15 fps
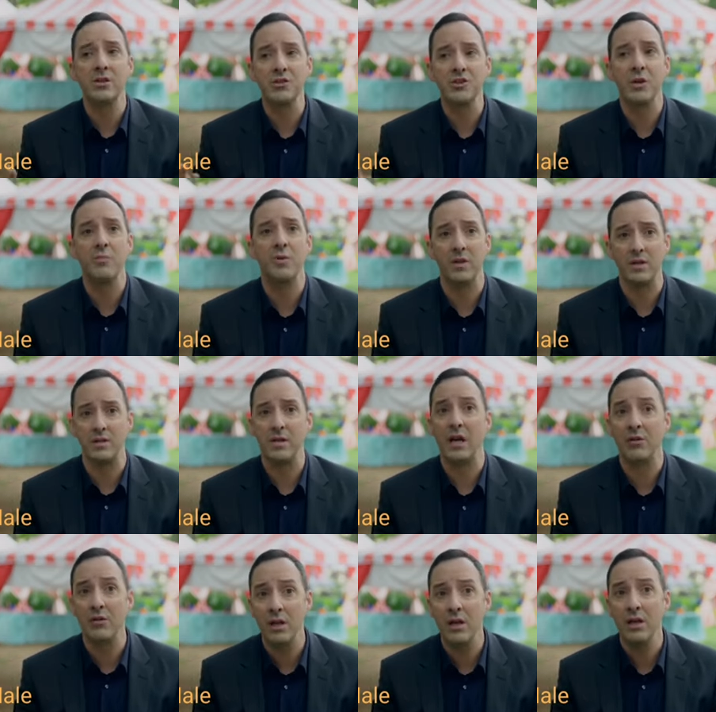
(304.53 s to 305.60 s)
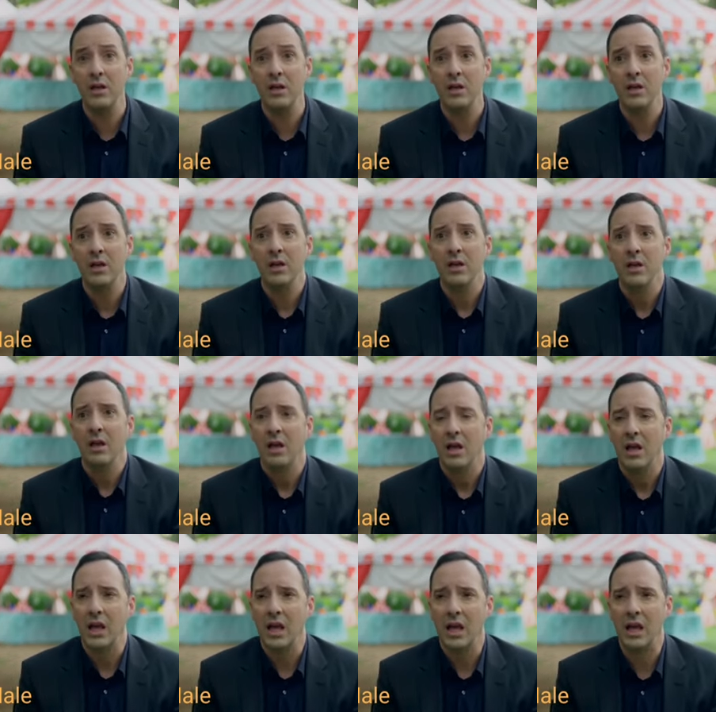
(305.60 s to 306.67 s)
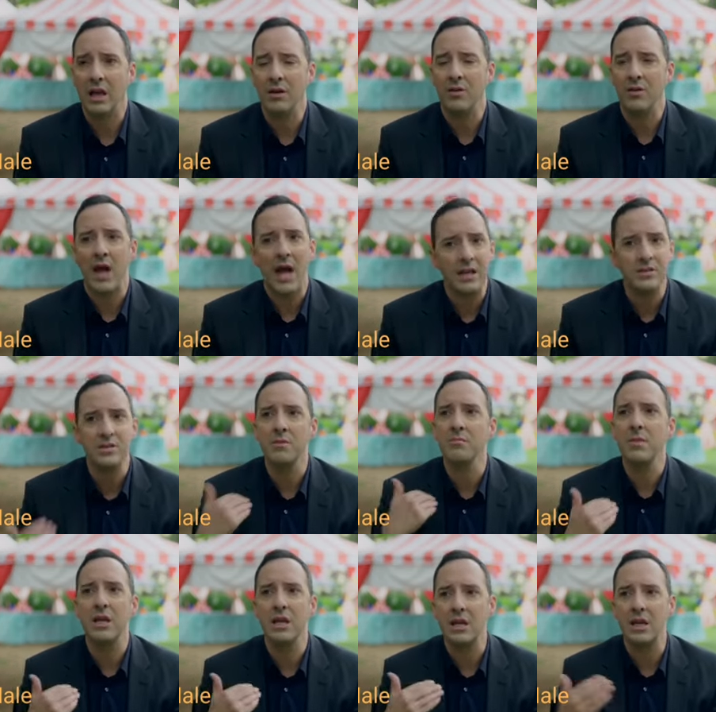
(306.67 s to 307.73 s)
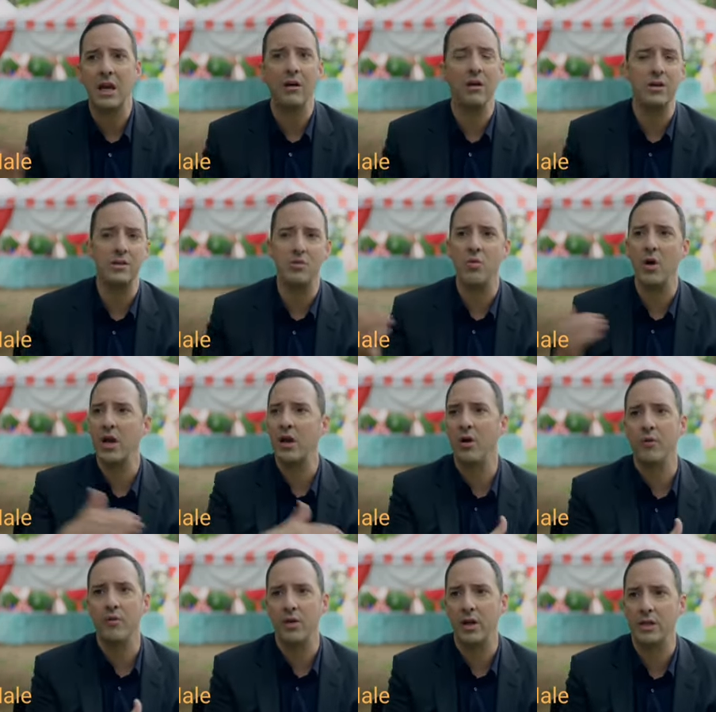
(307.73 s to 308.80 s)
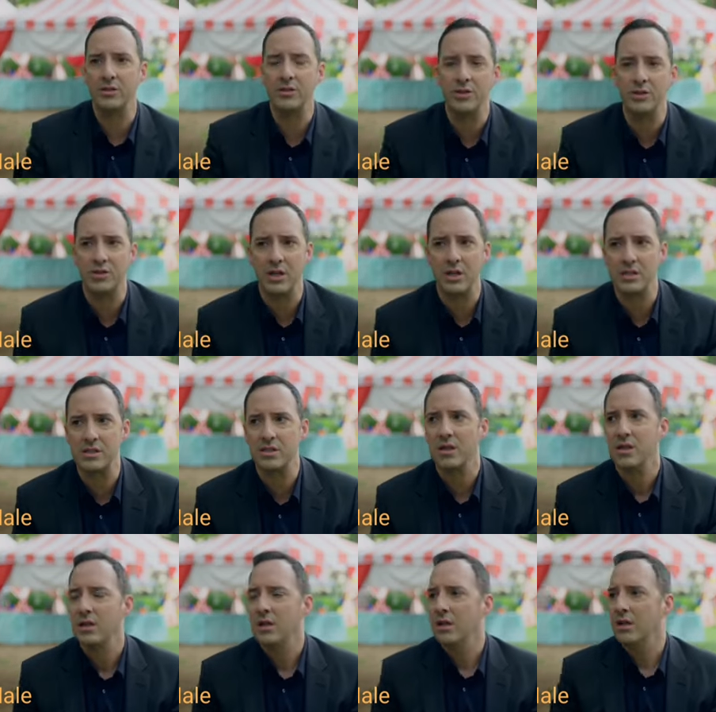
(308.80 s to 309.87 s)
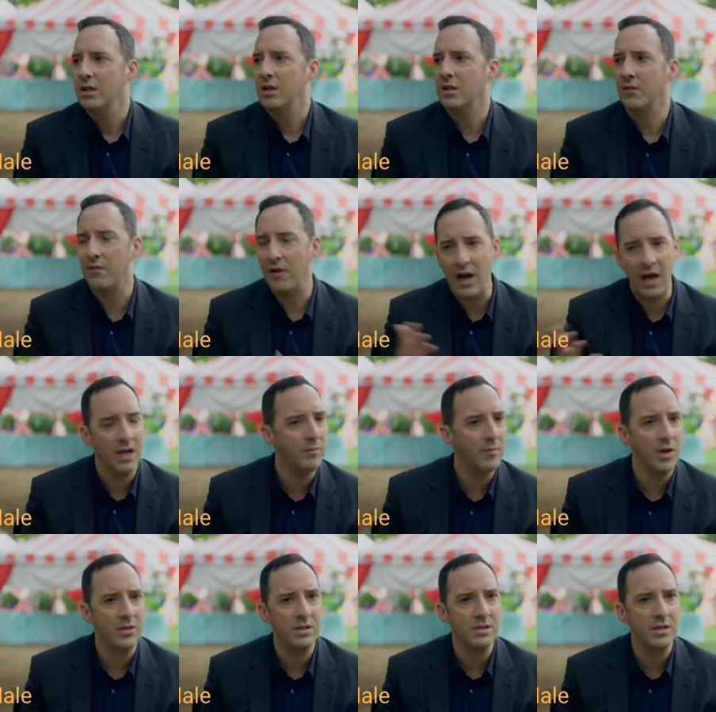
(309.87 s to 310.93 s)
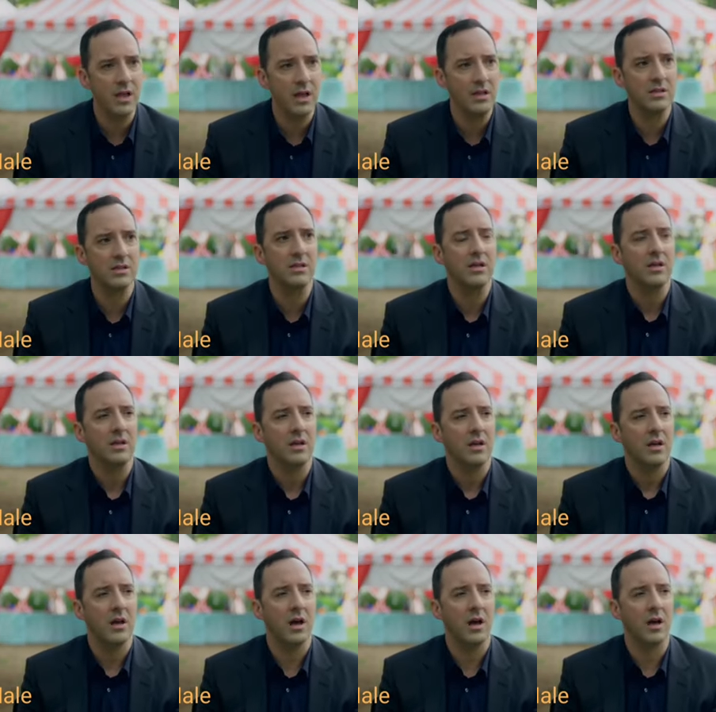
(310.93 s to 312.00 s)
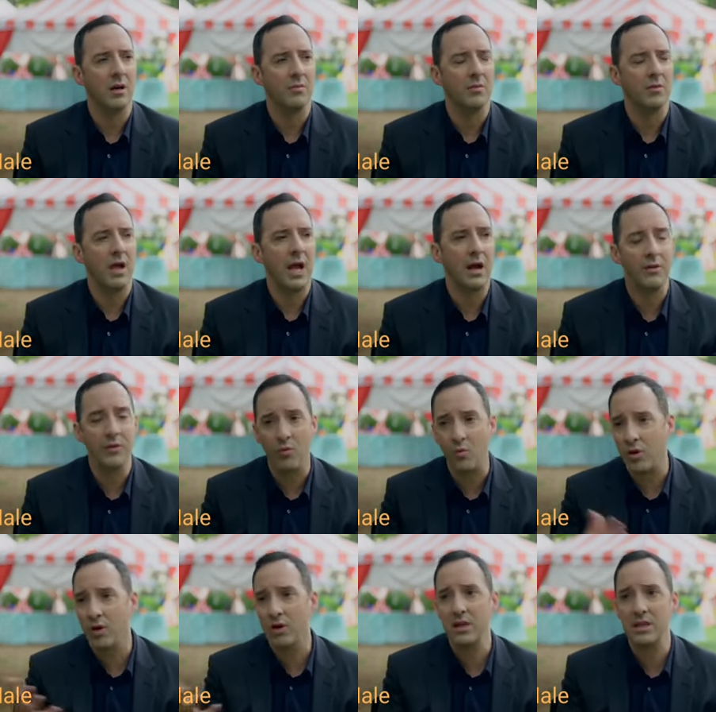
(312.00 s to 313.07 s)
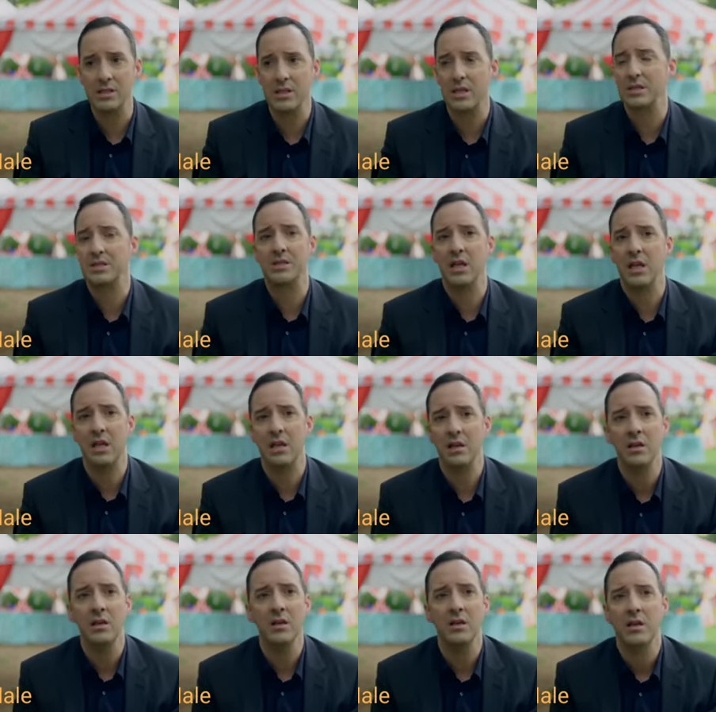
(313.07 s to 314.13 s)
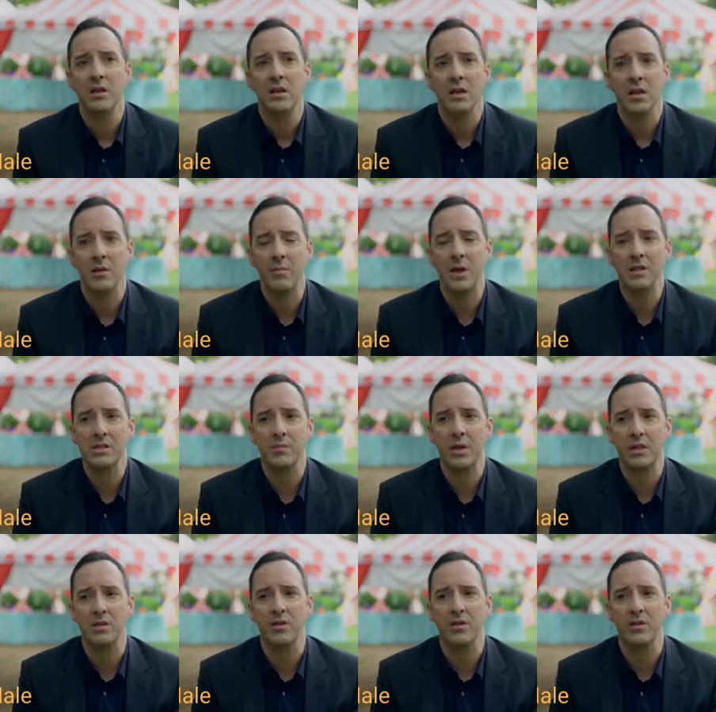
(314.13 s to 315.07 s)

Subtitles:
his ship with integrity. And that to me carries way over into just the vibe on the set, how the work is then seen. It makes a big